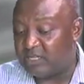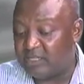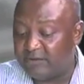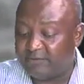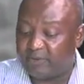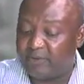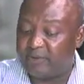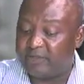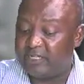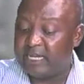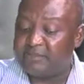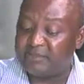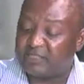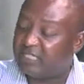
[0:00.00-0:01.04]
they follow the
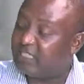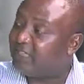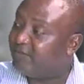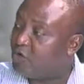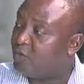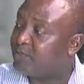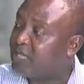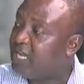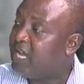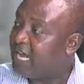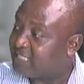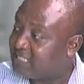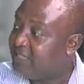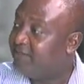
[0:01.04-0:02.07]
administrative norms
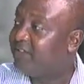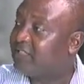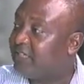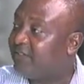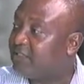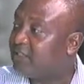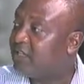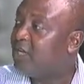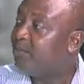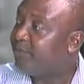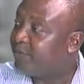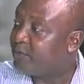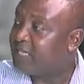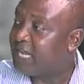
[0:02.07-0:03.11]
as civil servants mm-hmm.
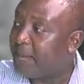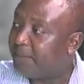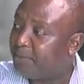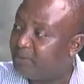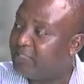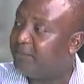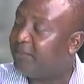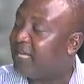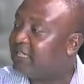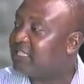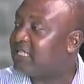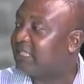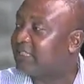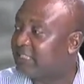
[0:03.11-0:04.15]
before they appoint them like the
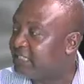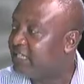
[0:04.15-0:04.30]
secretary.